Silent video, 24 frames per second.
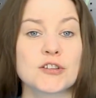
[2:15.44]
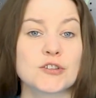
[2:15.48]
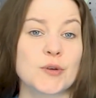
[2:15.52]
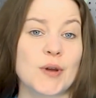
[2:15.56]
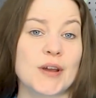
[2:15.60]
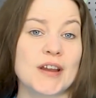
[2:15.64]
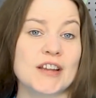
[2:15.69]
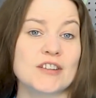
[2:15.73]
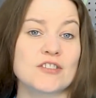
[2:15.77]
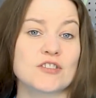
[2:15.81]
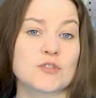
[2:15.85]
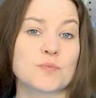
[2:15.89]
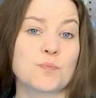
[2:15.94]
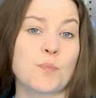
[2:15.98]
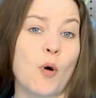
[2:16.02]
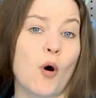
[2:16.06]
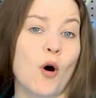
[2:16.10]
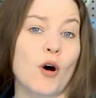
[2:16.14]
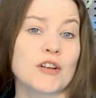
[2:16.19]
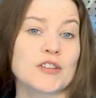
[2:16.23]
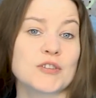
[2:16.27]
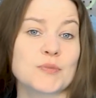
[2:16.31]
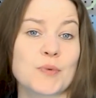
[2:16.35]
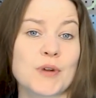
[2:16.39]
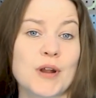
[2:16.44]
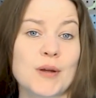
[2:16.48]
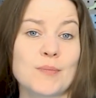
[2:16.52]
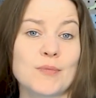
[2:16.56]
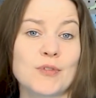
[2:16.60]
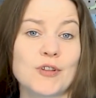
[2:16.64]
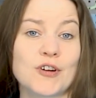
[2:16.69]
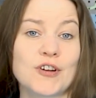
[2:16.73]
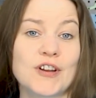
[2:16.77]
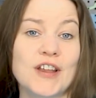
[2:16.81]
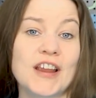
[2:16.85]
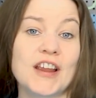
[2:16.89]
so I can just pause what
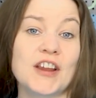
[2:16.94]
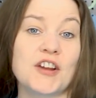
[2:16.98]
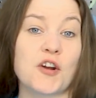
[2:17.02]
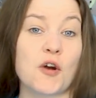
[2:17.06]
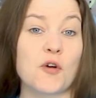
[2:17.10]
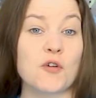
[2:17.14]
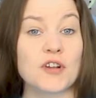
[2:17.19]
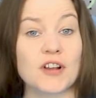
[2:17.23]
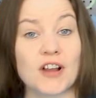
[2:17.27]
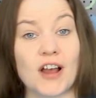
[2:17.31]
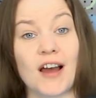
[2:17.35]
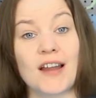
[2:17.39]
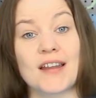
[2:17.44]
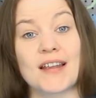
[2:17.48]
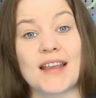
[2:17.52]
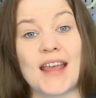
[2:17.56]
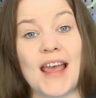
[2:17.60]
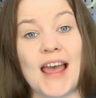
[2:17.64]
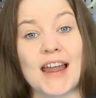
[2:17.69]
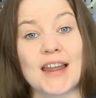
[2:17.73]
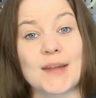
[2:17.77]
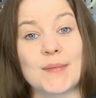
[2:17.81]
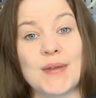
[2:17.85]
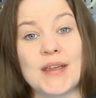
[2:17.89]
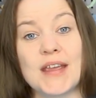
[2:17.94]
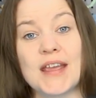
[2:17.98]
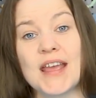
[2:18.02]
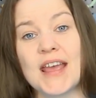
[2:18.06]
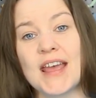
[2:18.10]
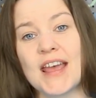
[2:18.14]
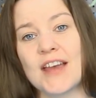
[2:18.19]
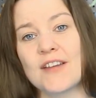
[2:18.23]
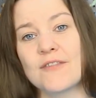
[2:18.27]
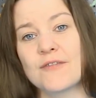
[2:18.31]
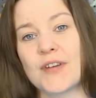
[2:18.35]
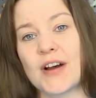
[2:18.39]
I'm learning, go to Khan Academy,
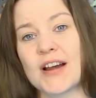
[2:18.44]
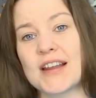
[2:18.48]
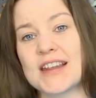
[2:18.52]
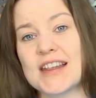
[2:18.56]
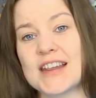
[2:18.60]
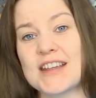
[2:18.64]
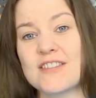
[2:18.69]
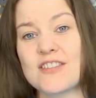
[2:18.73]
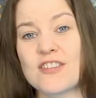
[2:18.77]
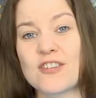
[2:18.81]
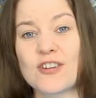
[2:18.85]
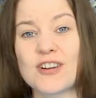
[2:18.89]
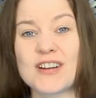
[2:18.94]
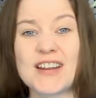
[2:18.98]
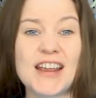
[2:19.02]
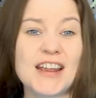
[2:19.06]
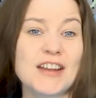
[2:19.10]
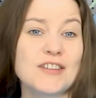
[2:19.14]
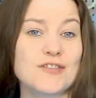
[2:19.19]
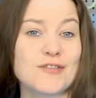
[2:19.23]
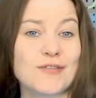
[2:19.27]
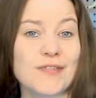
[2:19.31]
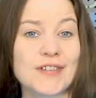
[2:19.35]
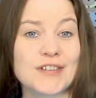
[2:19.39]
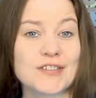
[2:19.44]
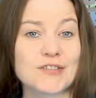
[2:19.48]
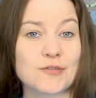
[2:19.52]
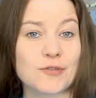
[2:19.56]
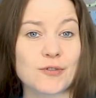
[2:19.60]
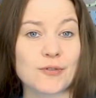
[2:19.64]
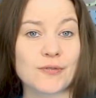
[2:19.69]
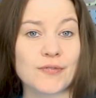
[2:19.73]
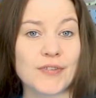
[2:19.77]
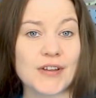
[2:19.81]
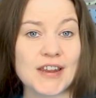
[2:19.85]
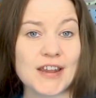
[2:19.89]
and find either an
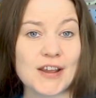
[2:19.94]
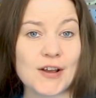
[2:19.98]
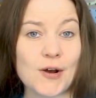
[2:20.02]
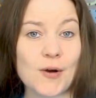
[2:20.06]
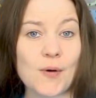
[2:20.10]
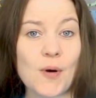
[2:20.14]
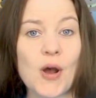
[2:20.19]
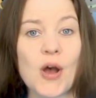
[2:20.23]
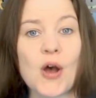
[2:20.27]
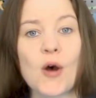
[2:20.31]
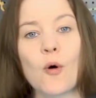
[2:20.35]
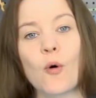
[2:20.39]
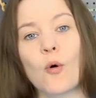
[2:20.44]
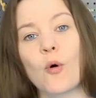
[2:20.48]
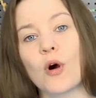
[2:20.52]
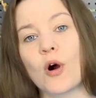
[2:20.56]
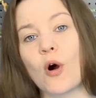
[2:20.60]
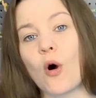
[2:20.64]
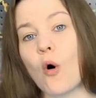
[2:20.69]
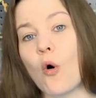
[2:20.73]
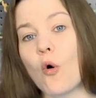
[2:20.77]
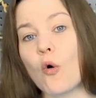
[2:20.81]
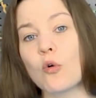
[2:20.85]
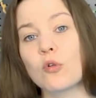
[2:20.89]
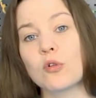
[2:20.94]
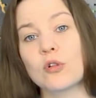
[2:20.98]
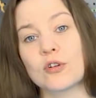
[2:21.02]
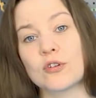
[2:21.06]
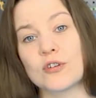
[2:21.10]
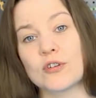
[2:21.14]
individual video or a whole